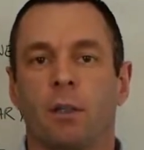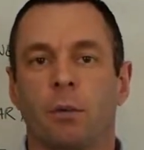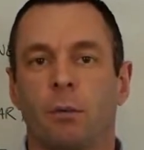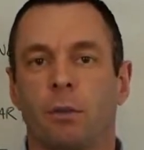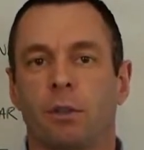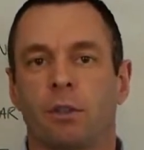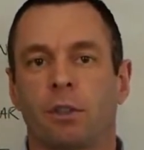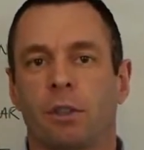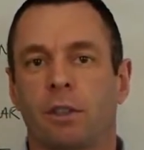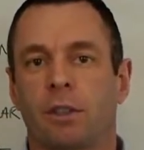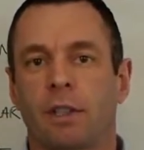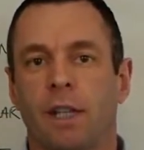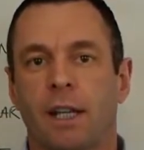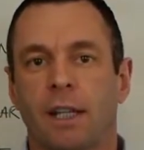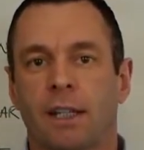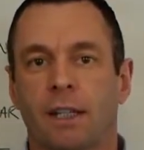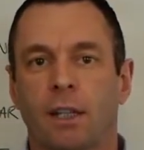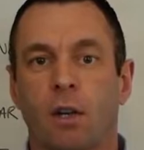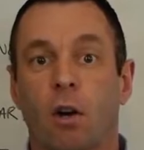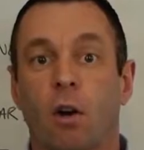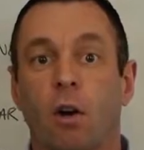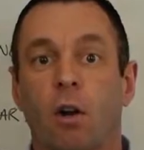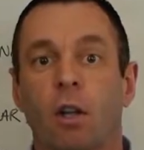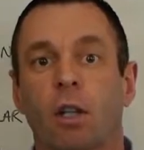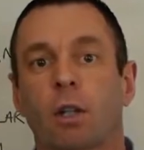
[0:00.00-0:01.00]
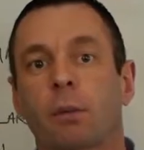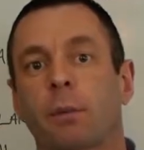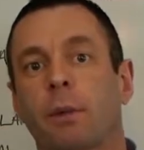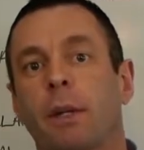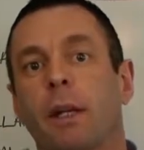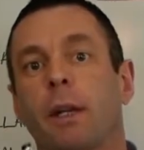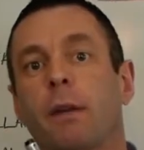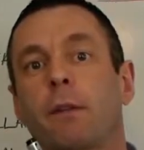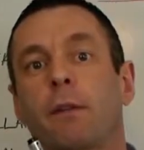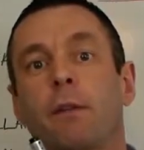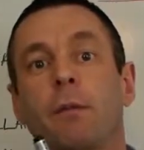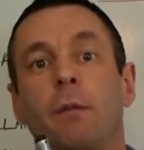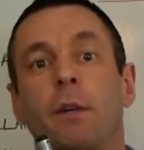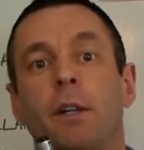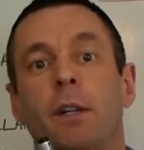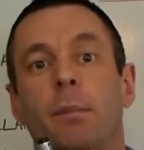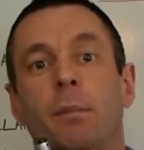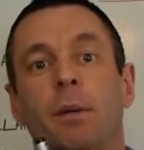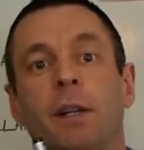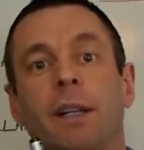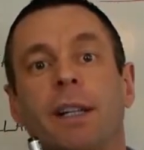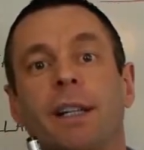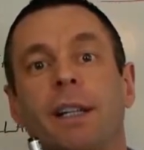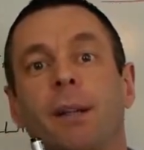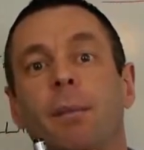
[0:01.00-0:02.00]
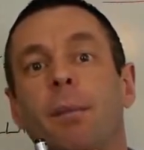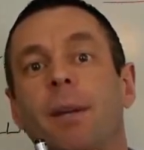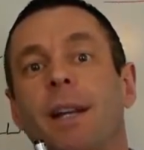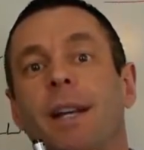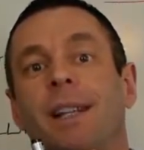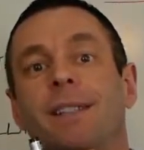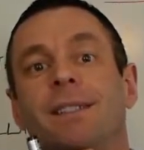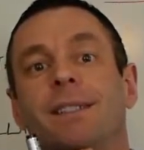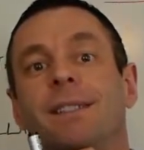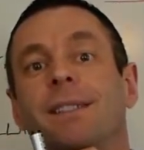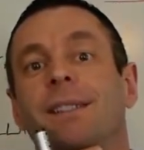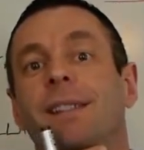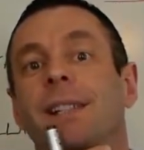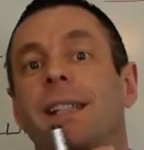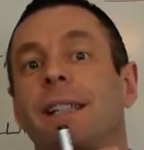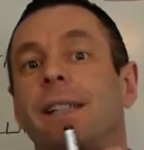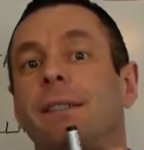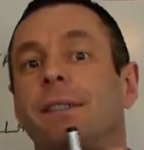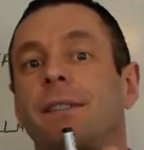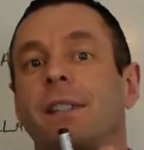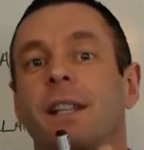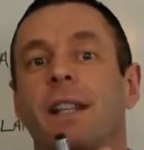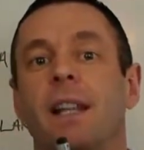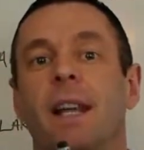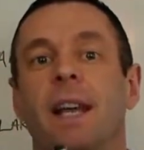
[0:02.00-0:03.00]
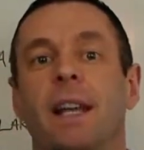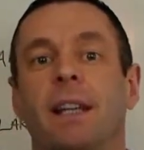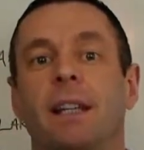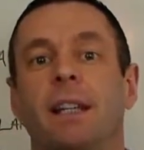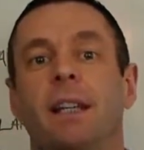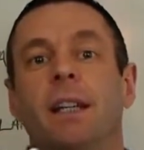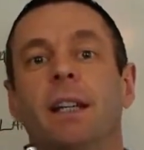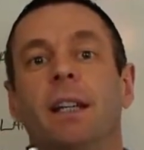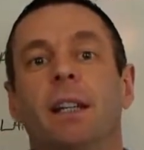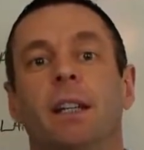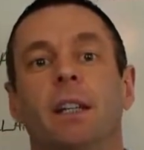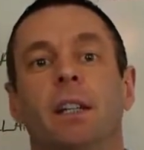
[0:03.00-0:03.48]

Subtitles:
which will take you all the way from where the brachial plexus leaves the neck,